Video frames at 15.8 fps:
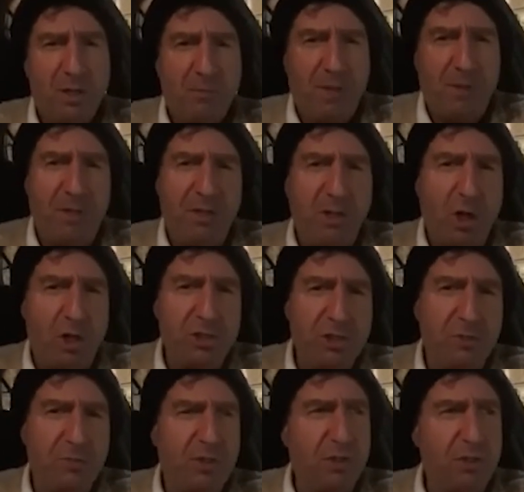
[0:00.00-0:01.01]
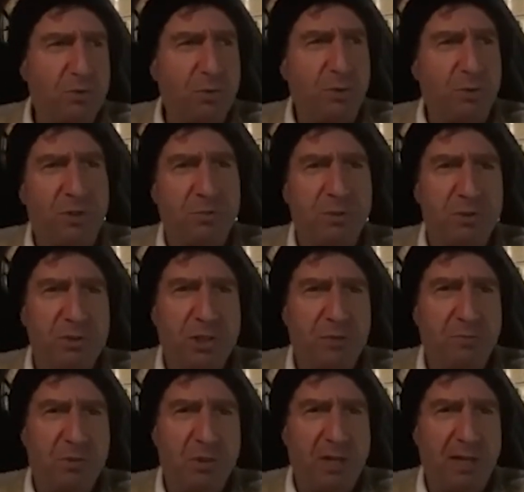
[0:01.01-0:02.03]
Maybe largely because we were in
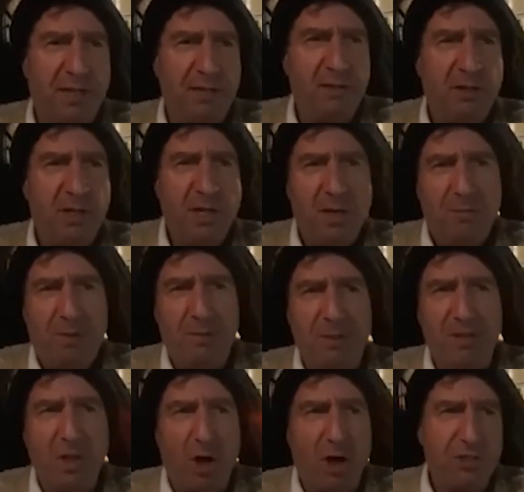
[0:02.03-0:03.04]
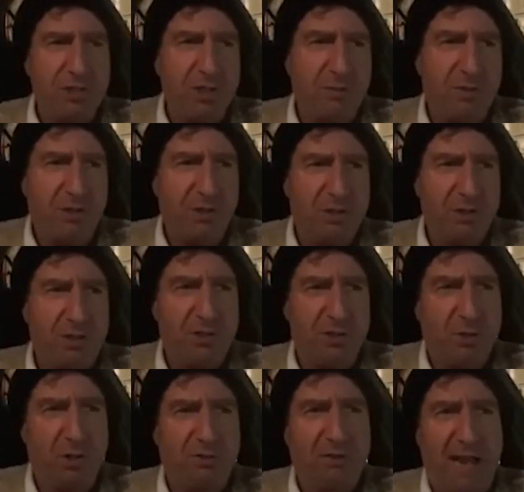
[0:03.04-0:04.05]
Museum Plein, maybe largely because it's
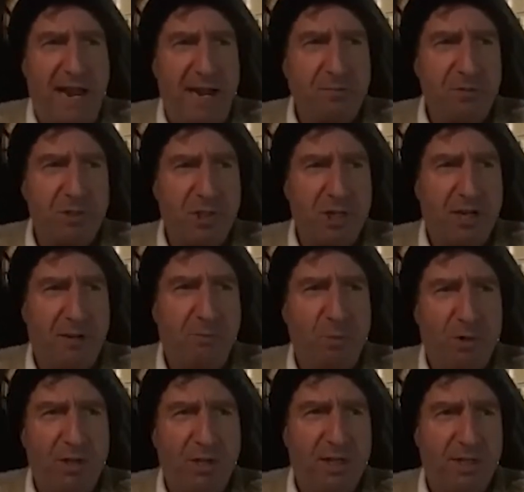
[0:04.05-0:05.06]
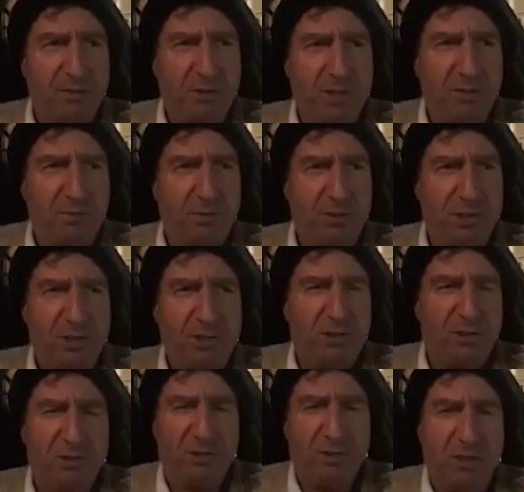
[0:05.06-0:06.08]
sort of Amsterdam where there's
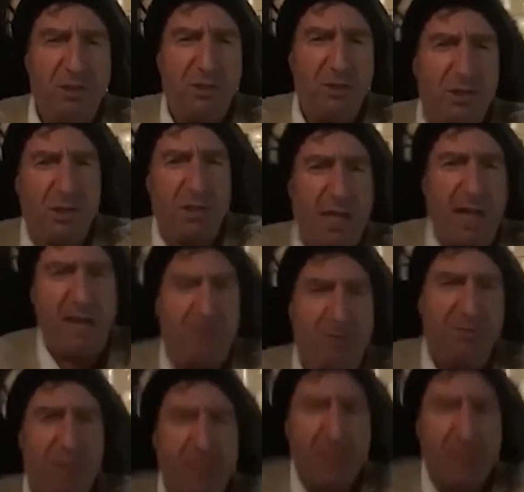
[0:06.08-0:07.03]
just a lot of,